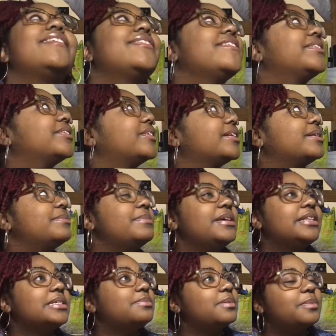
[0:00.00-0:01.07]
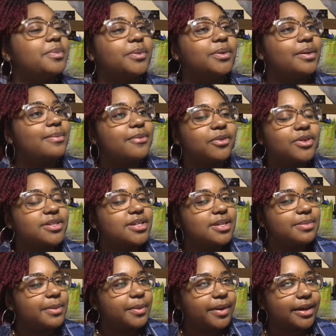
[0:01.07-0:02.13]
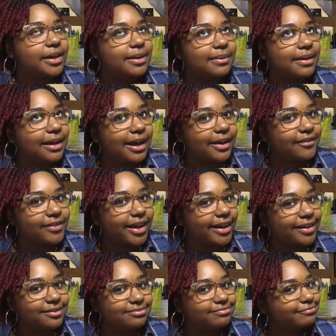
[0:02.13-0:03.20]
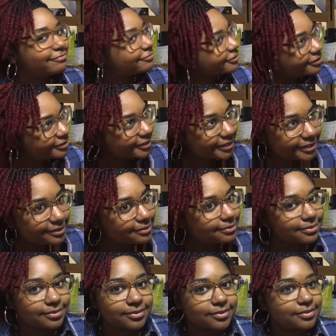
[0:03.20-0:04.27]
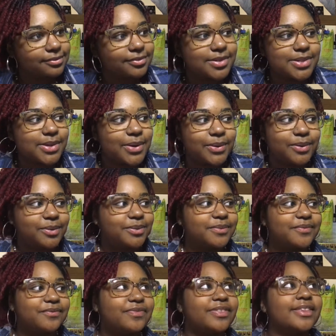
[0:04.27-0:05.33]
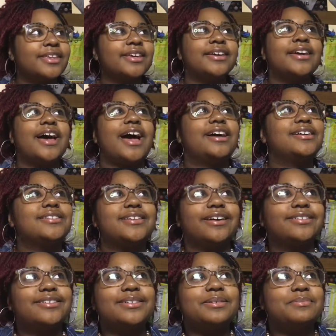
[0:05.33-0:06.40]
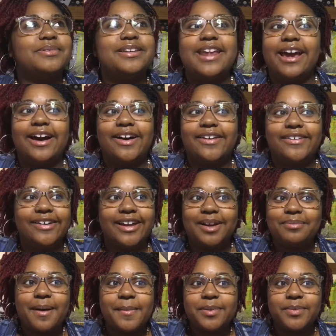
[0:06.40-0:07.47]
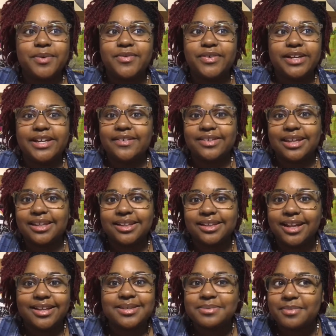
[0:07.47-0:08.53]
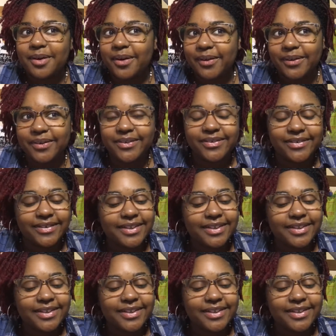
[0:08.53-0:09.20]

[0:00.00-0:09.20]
I'm never gonna meet these people. I'm never gonna see these people again in my life. Like, so I can talk to them now, and I probably will forget what they look like tomorrow.